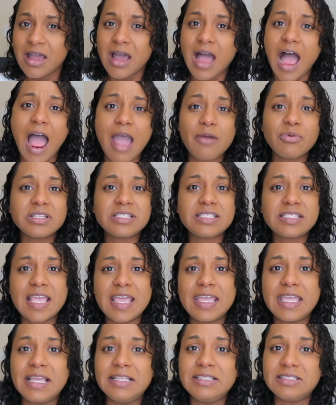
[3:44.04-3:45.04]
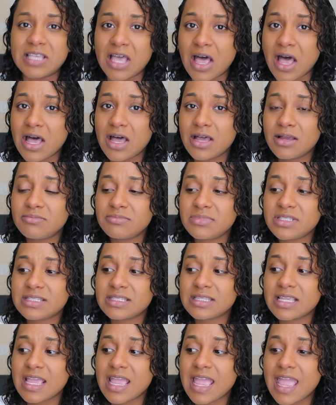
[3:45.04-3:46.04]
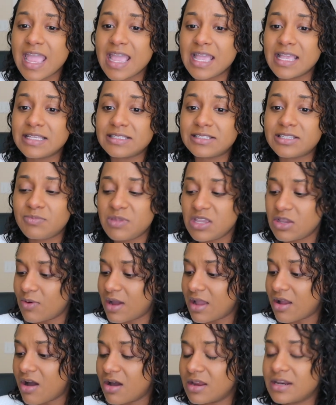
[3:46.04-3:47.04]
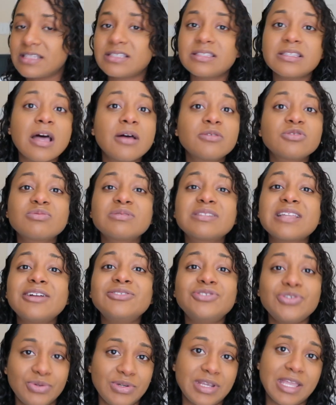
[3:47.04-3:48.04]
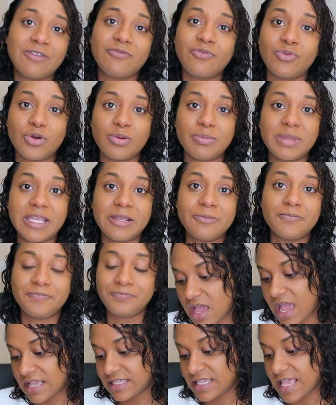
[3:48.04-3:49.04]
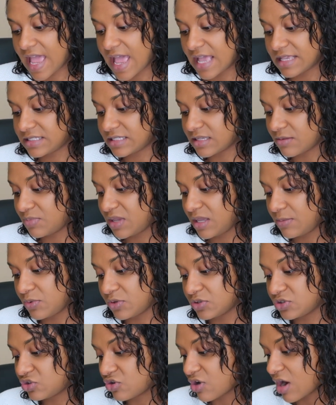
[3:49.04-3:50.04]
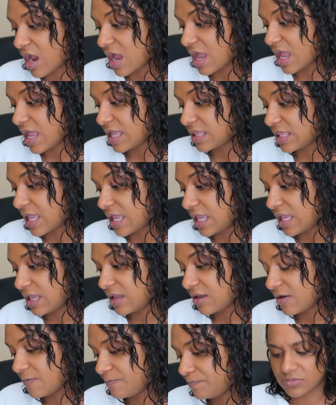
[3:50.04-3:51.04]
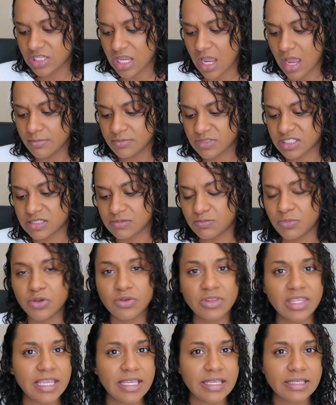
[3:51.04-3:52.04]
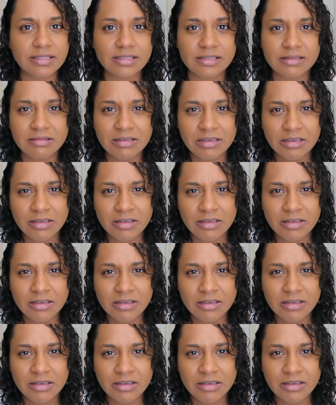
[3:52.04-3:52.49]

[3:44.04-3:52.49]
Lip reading: I was taking Tums, and to be quite honest, Tums was not doing it for me. I've had some people try like Tums smoothies,